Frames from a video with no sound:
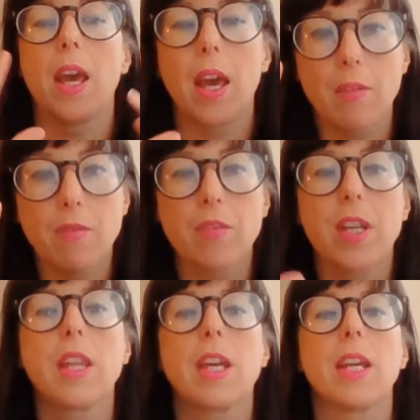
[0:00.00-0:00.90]

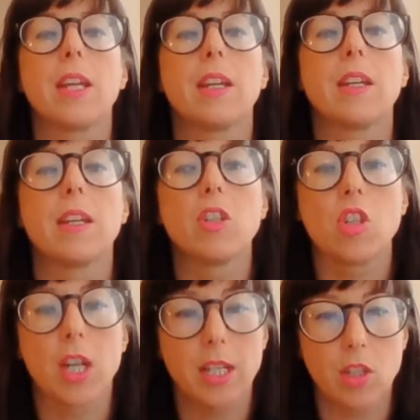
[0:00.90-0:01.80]
Everything
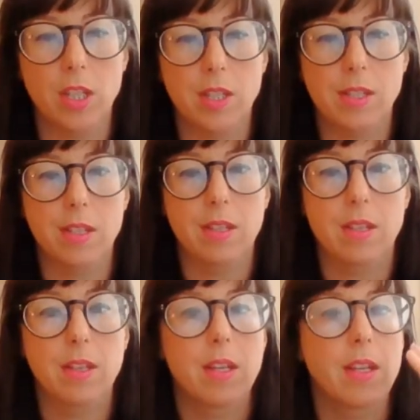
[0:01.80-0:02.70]
changes.
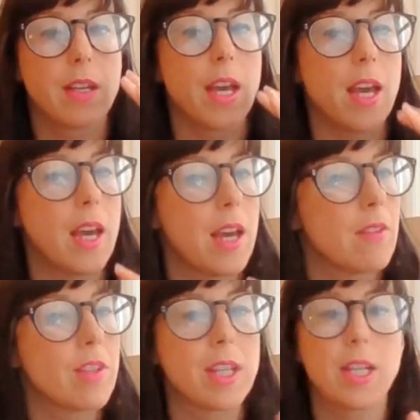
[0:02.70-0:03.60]

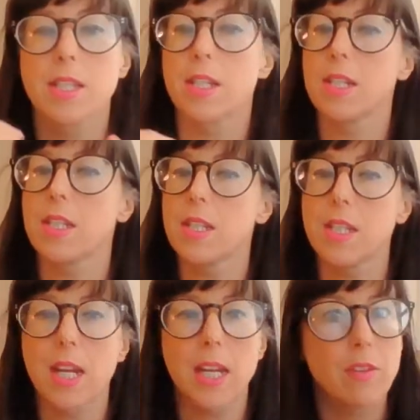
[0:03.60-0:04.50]
Everything is in a
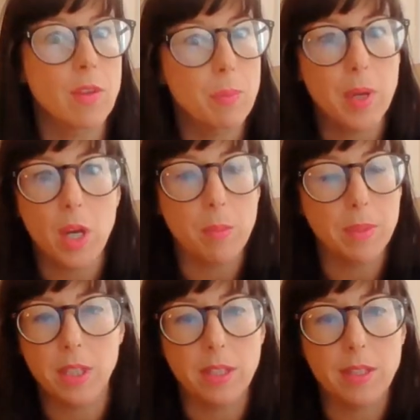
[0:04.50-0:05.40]
state of
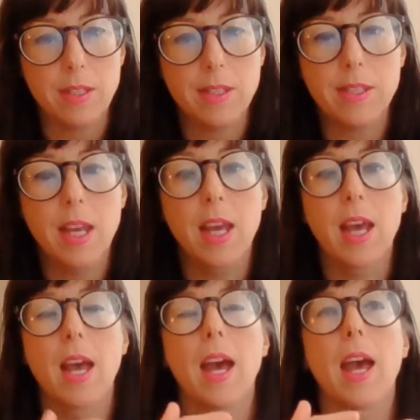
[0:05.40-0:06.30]
impermanence.
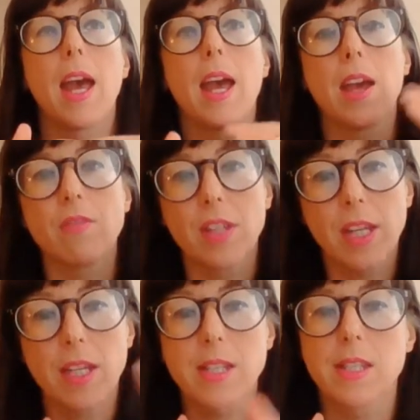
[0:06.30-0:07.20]

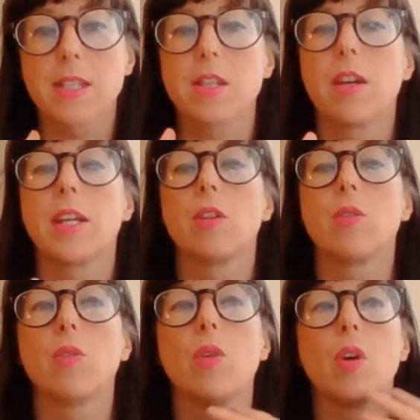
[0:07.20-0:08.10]
Everything is a
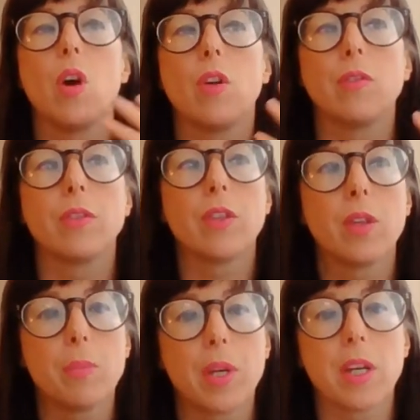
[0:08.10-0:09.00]
cycle of
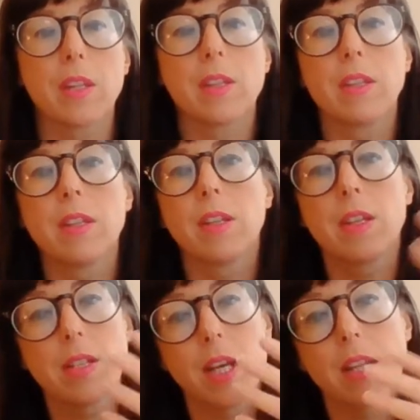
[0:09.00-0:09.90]
birth,
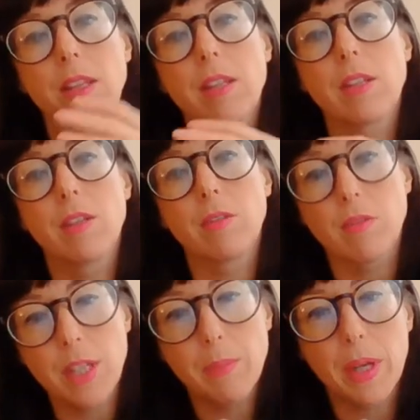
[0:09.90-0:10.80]
death,
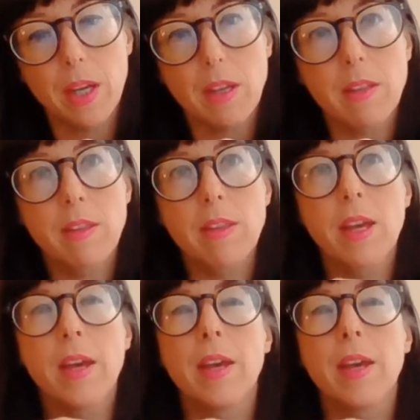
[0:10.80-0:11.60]
rebirth.